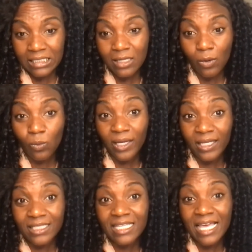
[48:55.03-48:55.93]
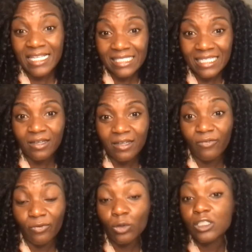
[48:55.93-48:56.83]
So we tested a
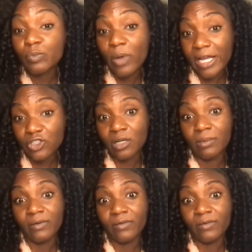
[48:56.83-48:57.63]
full spectrum